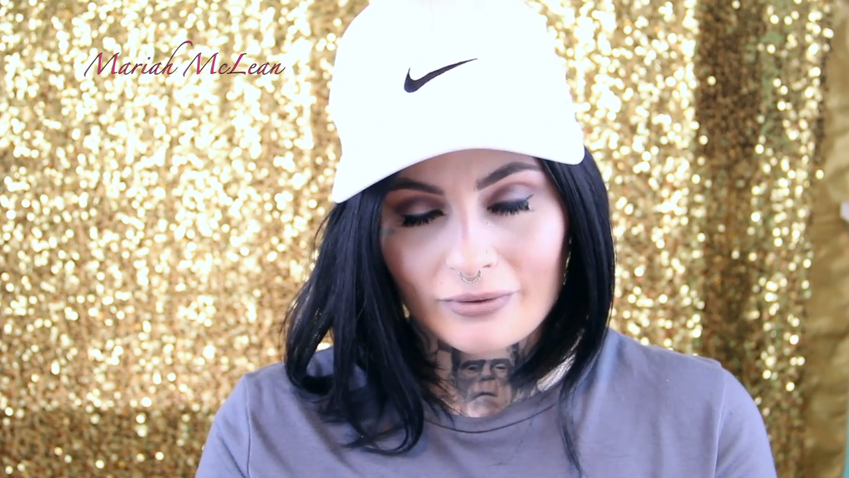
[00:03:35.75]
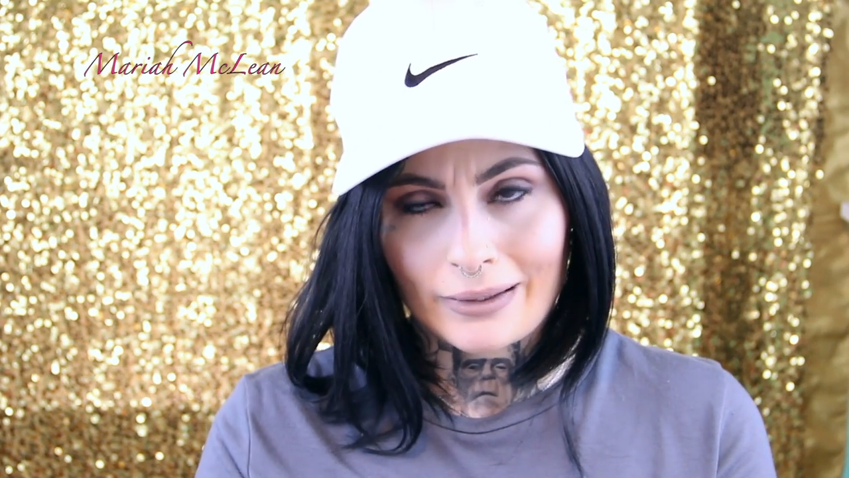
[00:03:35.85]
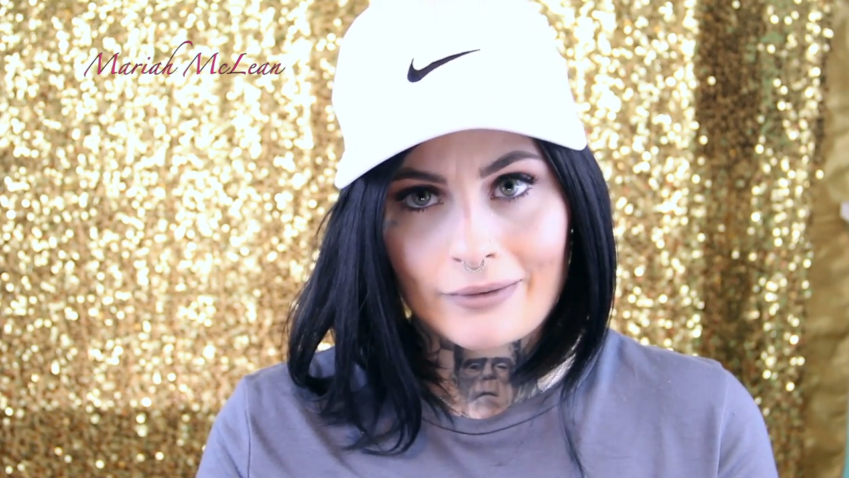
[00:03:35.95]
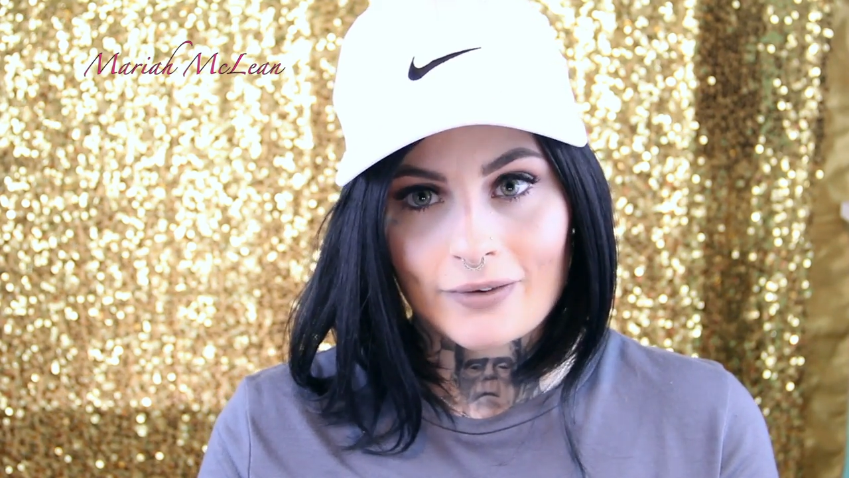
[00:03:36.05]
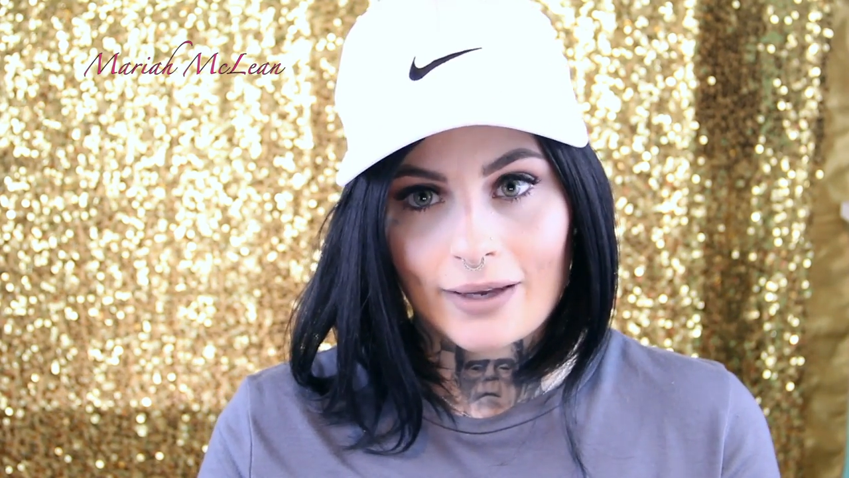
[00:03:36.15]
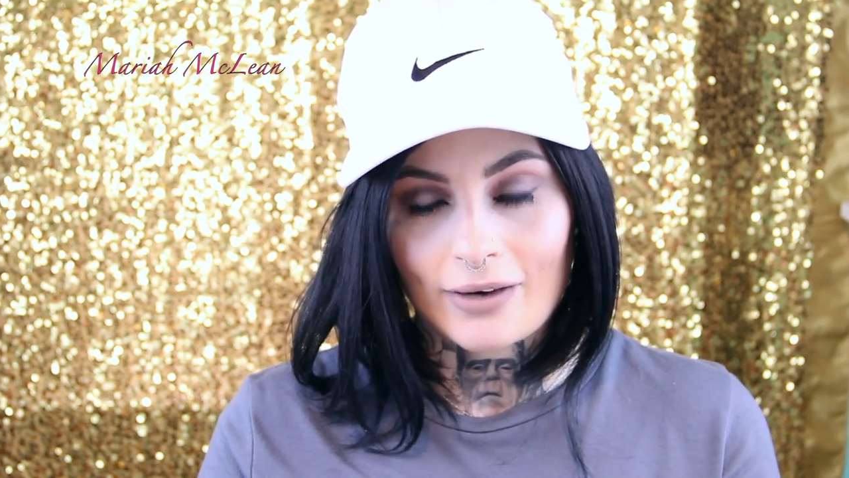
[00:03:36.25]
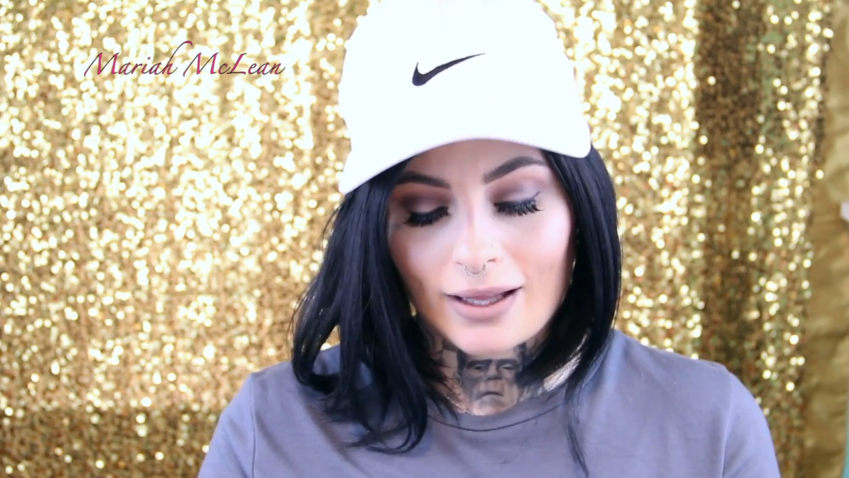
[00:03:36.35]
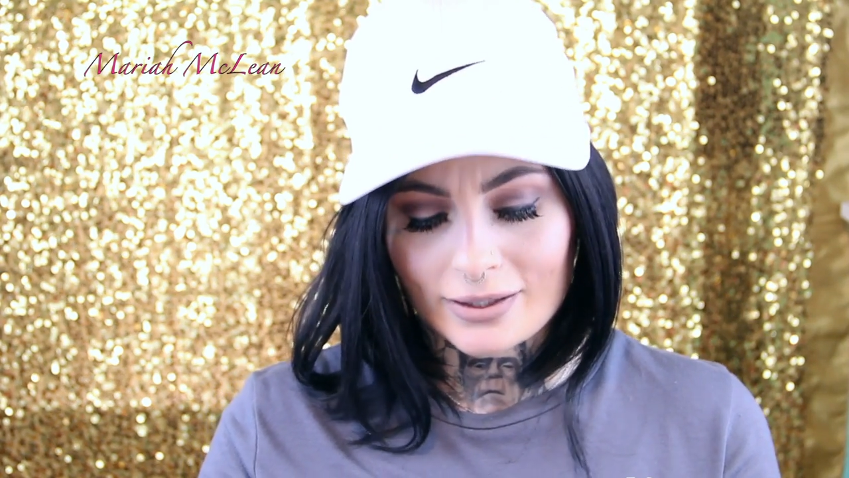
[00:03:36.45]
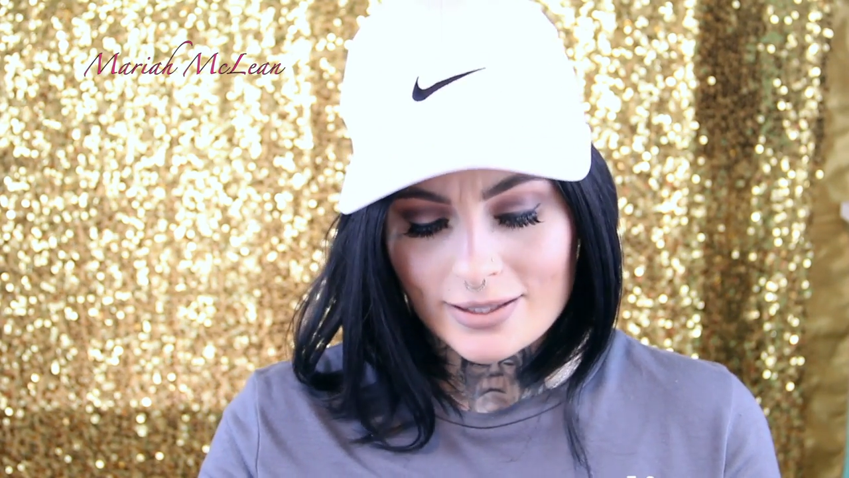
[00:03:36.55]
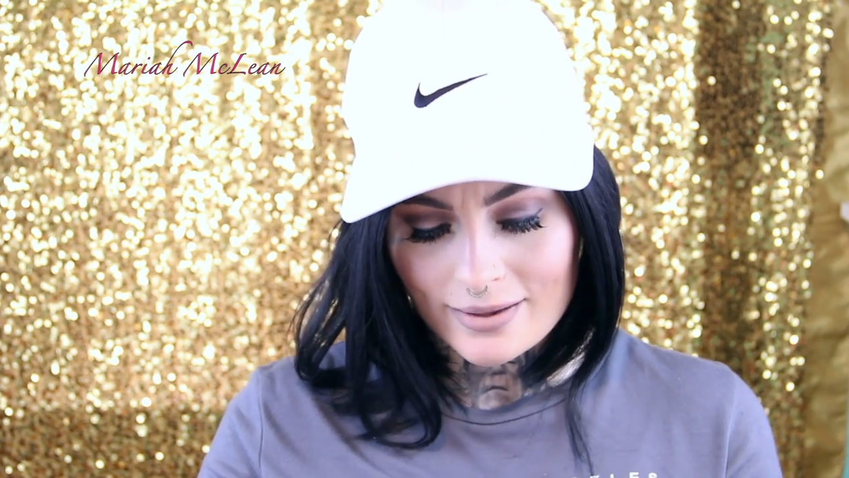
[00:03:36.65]
for like $5,
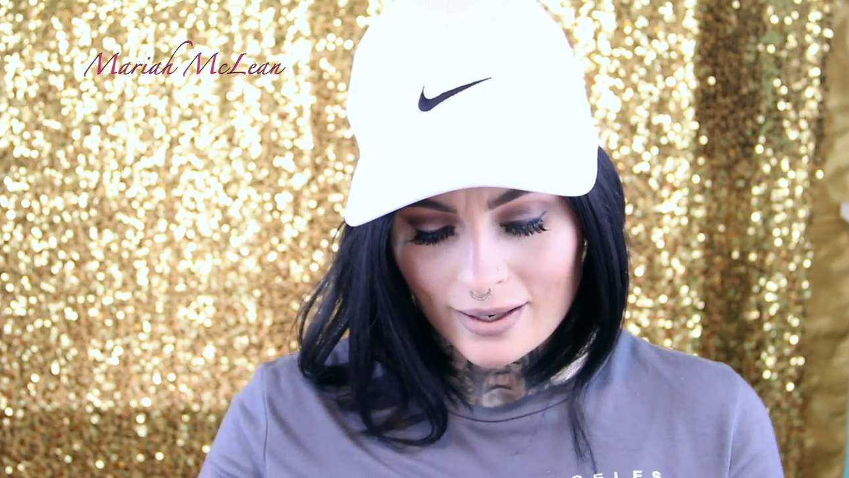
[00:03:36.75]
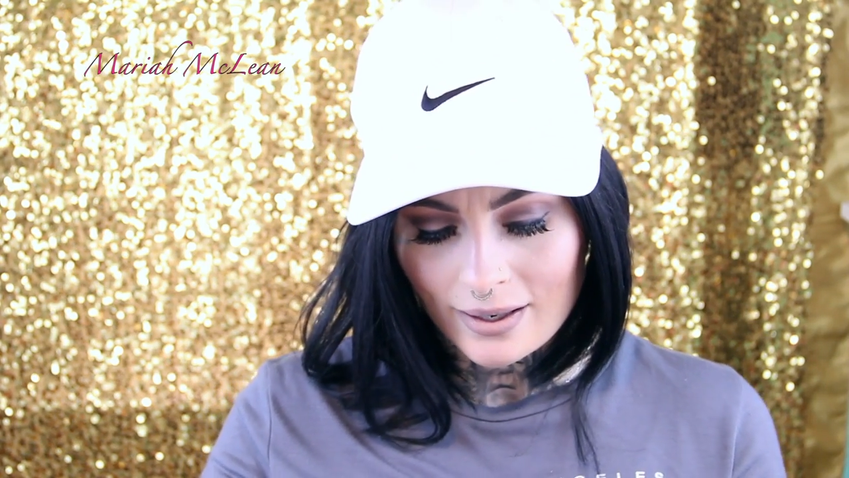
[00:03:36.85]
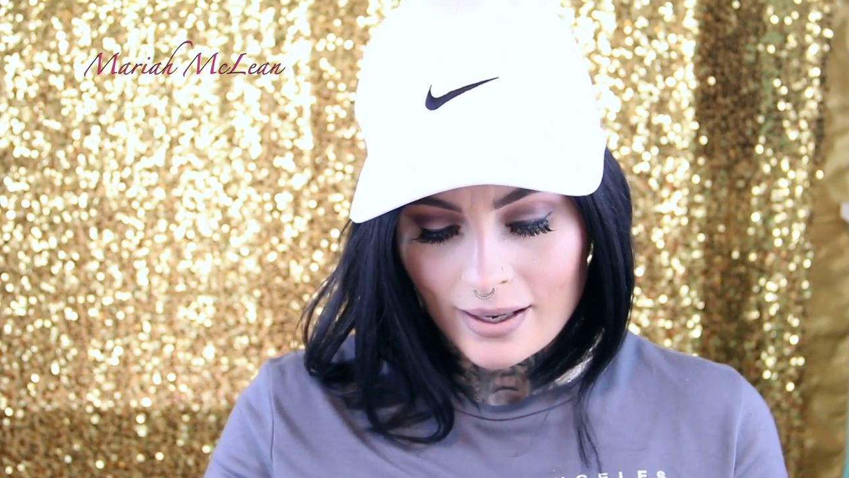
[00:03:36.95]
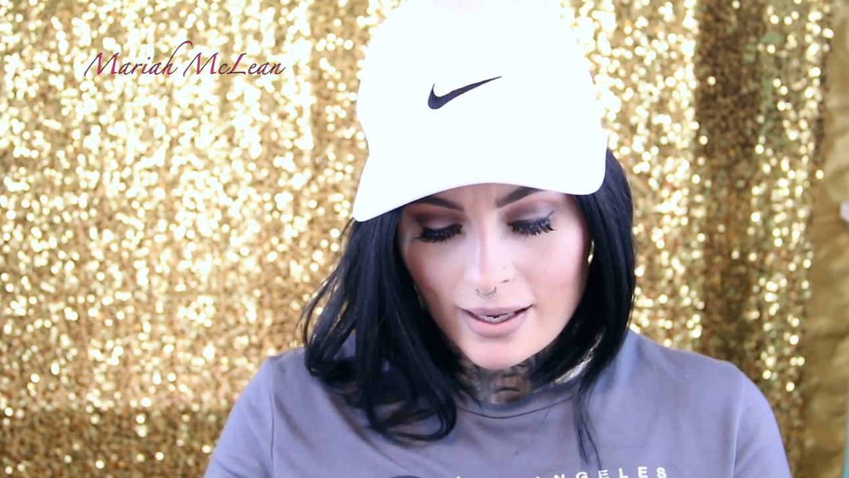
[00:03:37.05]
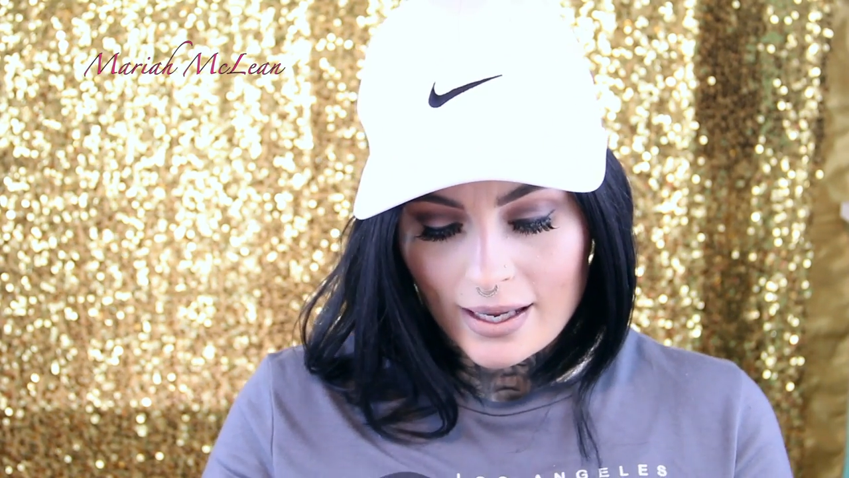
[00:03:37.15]
I think.